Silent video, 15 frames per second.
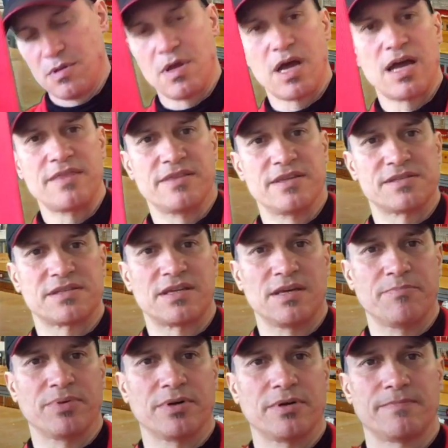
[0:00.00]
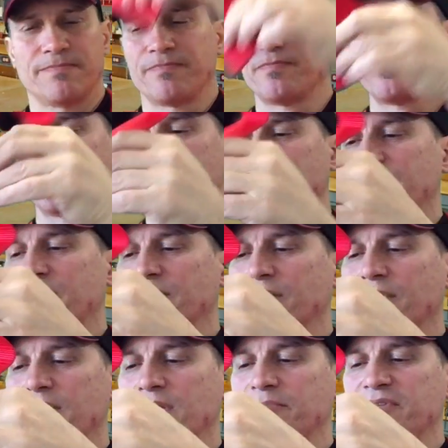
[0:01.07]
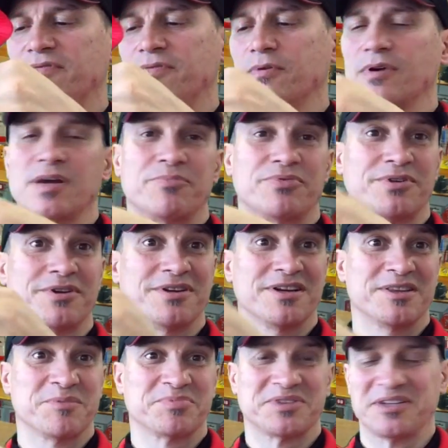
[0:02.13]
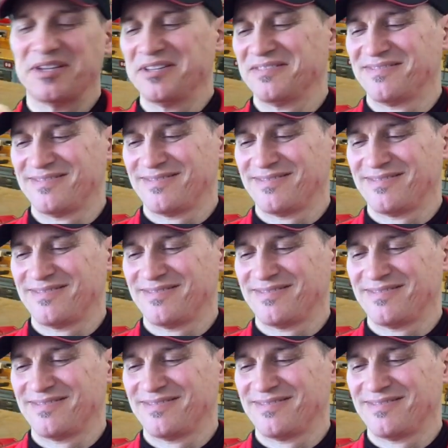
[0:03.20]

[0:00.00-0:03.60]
on this keeper, right, before I put it on the plate.